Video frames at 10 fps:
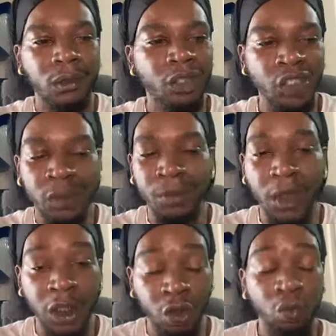just
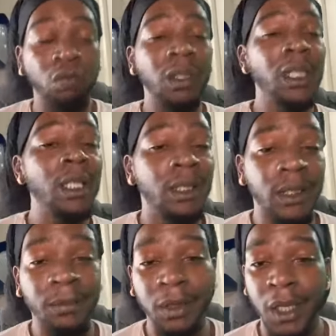because you need
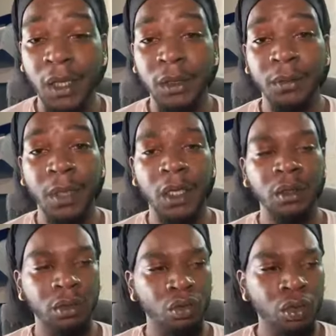something out of somebody.
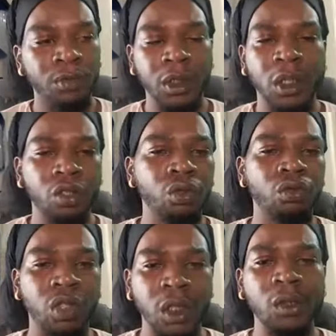Do it because you
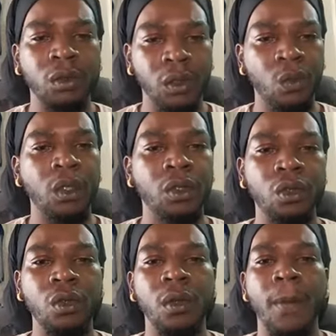genuinely want to
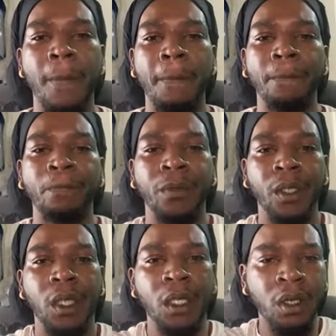do it.
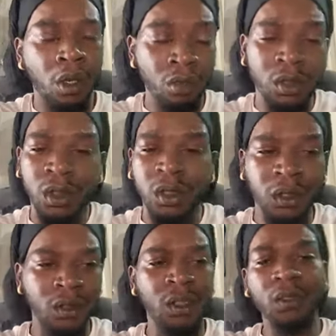And on just
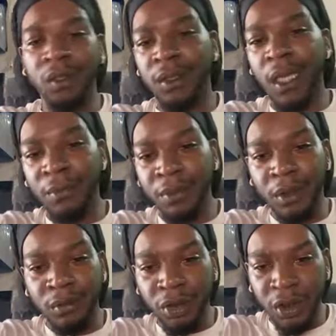another topic,
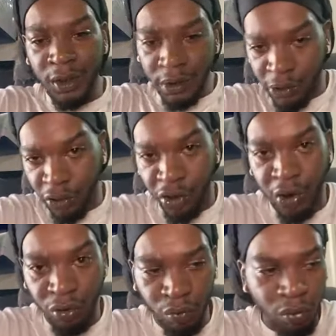just in
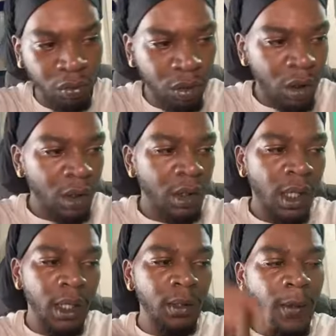general,
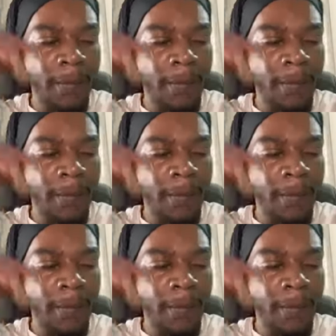like